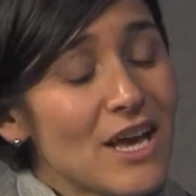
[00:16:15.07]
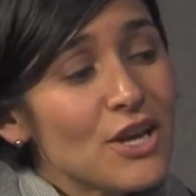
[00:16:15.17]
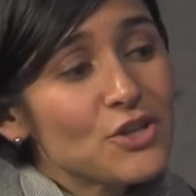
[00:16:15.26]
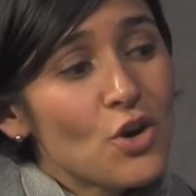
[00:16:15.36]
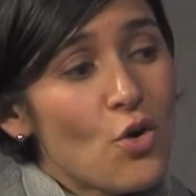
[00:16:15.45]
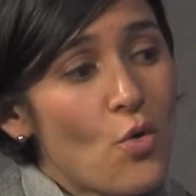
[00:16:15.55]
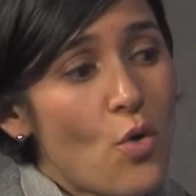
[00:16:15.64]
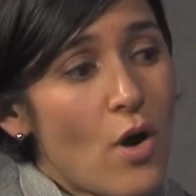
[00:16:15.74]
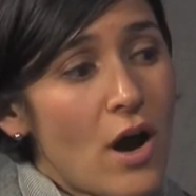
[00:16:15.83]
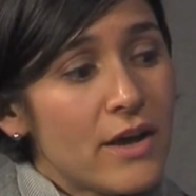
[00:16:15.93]
So
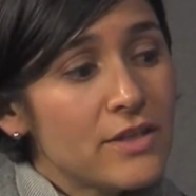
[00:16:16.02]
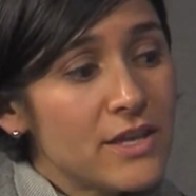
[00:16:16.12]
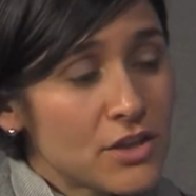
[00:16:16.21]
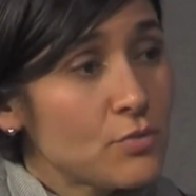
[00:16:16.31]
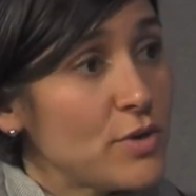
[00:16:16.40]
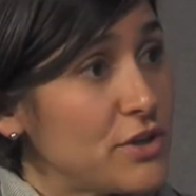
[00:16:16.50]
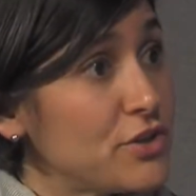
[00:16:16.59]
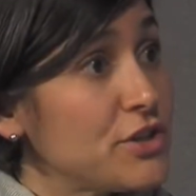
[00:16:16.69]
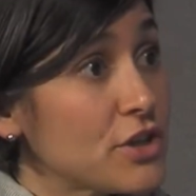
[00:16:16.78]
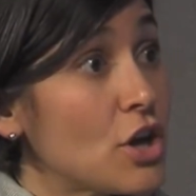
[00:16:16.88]
this
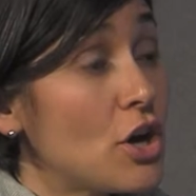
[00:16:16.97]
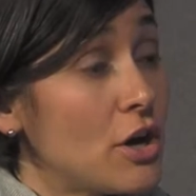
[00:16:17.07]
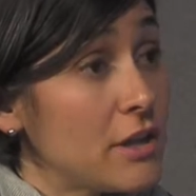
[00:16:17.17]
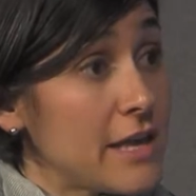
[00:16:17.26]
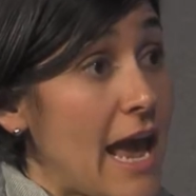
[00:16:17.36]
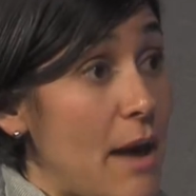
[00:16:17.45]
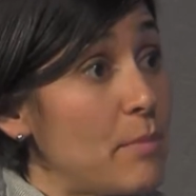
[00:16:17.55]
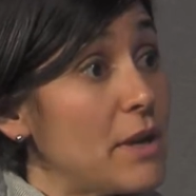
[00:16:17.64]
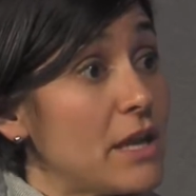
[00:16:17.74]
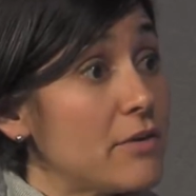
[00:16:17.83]
research is currently
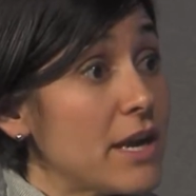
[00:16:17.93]
happening, right?